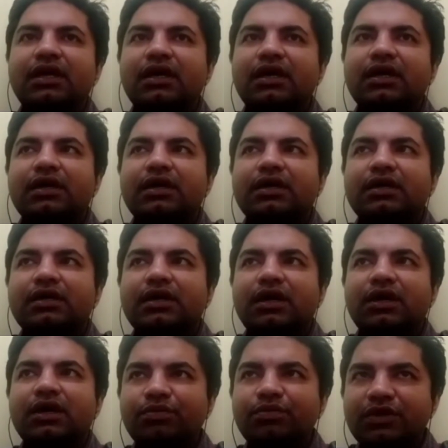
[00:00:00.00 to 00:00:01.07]

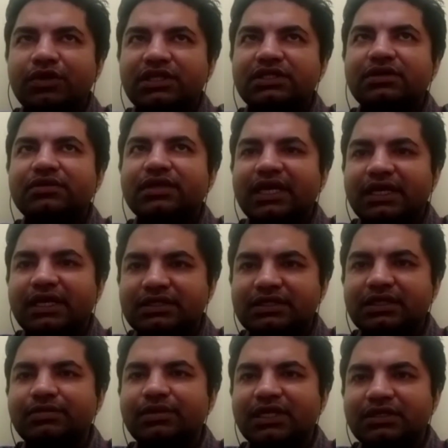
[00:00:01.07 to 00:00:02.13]
Output is now getting
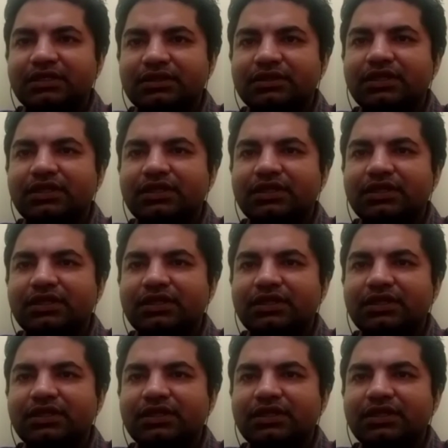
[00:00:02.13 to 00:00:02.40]
stabilized.